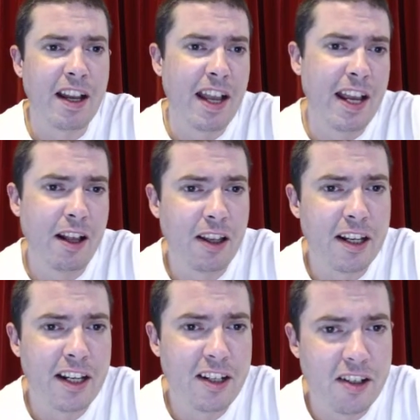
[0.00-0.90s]
Hegel
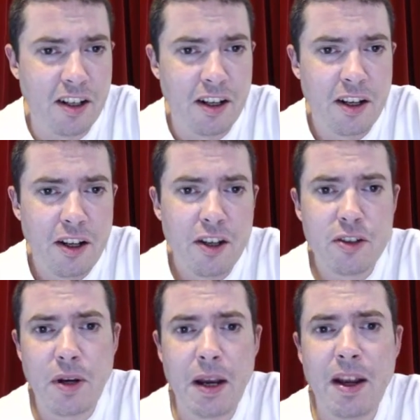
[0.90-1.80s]
and Nietzsche
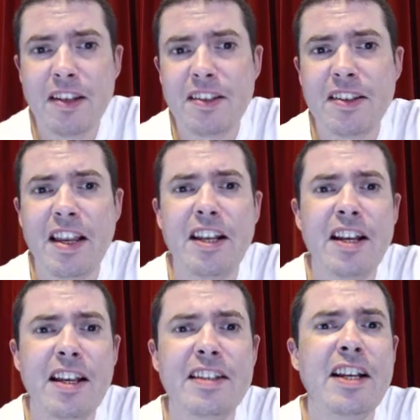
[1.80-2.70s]
saw how
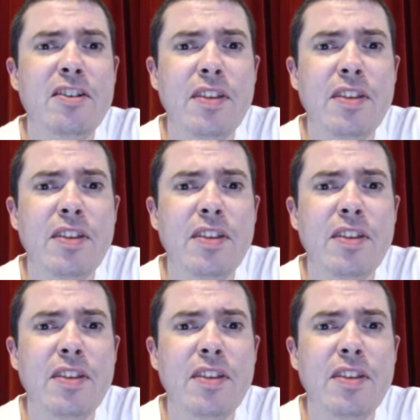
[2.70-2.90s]
essential